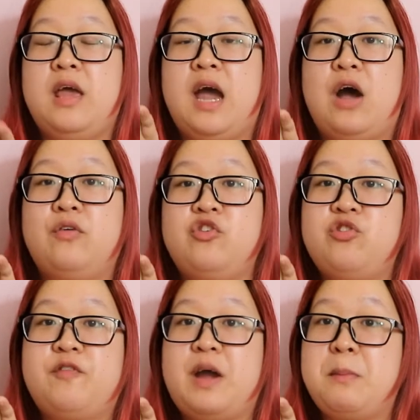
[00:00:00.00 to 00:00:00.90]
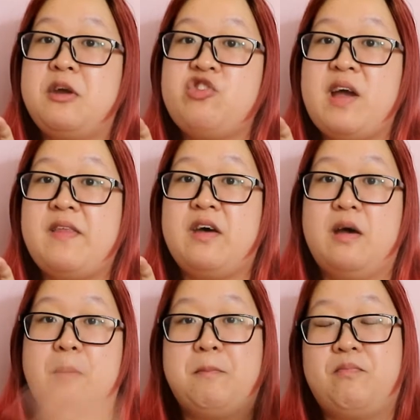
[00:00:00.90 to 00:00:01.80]
how did you find my
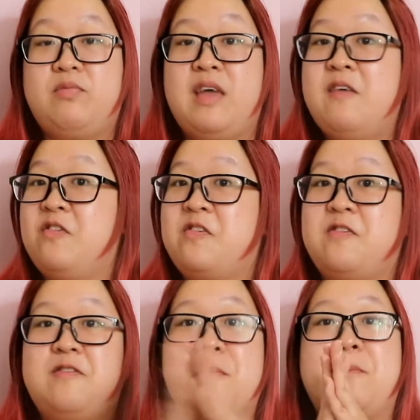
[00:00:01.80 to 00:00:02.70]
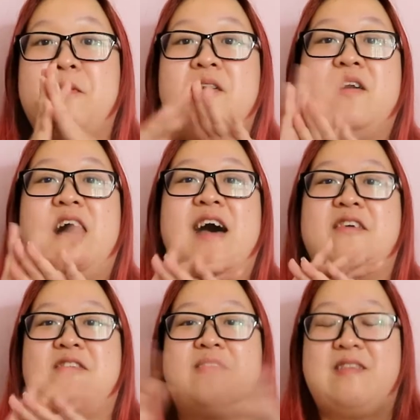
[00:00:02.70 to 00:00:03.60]
channel? That's simple
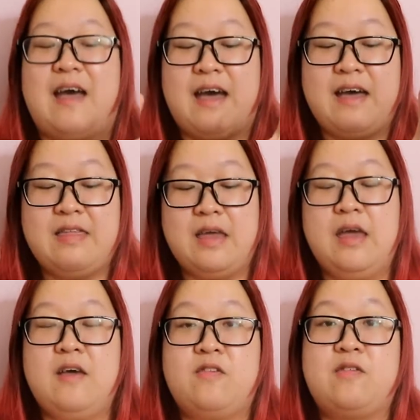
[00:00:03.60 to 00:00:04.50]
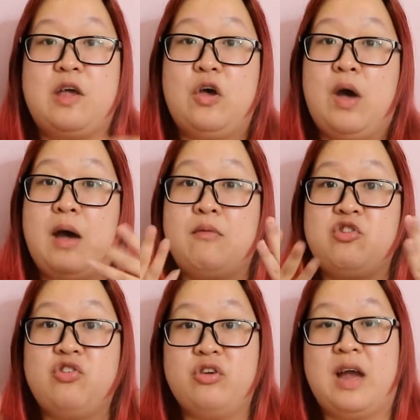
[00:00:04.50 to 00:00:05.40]
as that. So I will
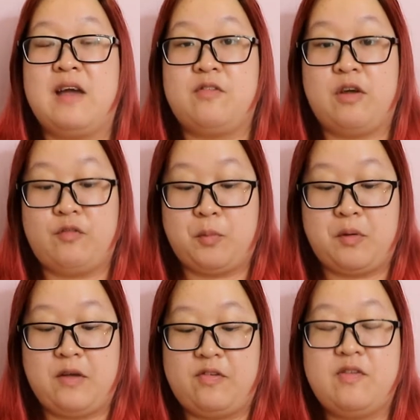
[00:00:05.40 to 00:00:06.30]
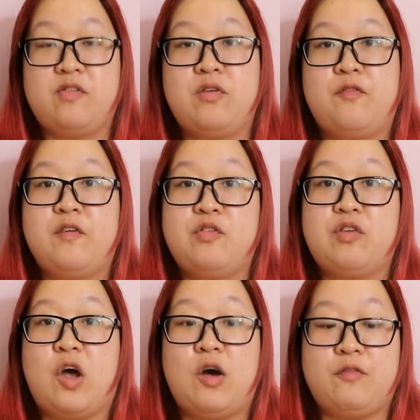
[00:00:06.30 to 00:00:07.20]
show you guys off the present. So
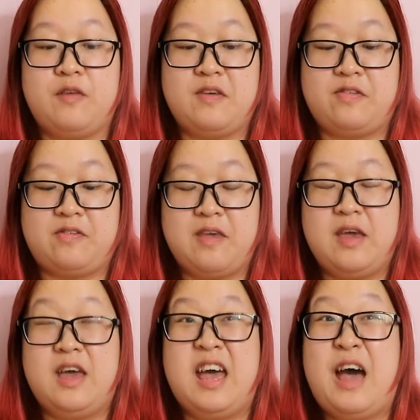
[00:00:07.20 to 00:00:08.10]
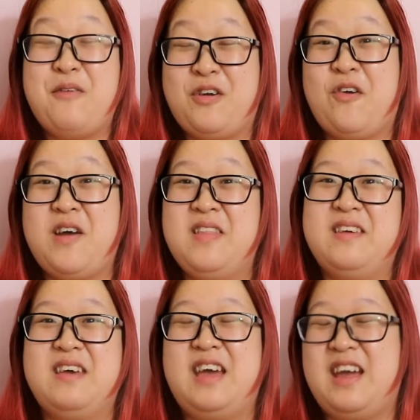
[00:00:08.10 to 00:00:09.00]
first off is, I would call it
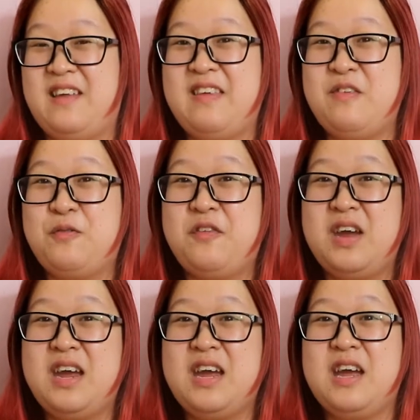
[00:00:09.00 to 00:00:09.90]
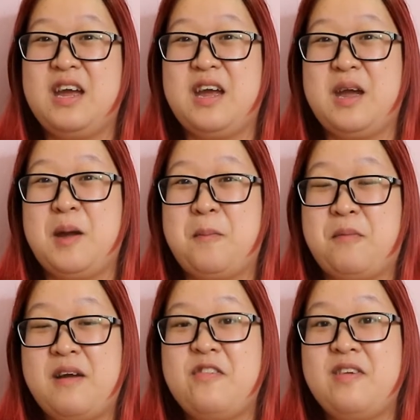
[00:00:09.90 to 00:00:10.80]
the Innisfree
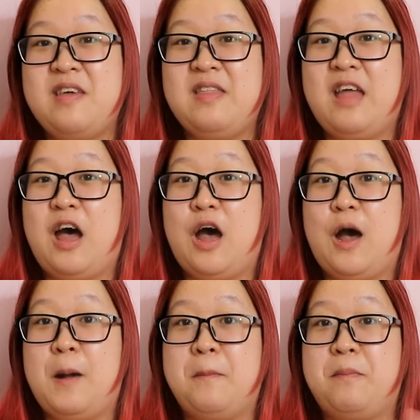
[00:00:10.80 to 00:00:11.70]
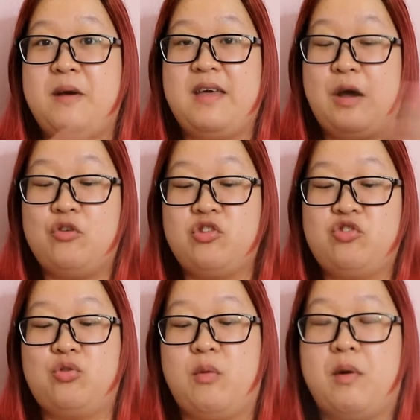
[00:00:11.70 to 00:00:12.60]
present, but I'll just
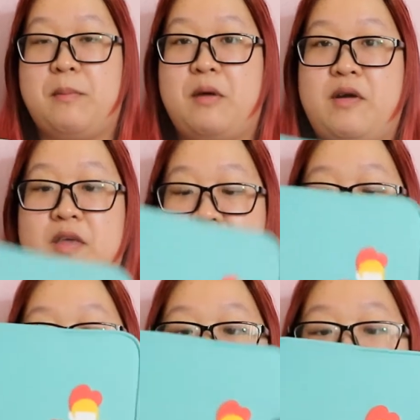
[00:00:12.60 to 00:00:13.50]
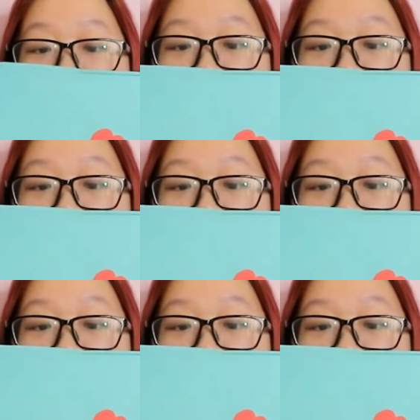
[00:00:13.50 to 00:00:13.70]
show it one by one. So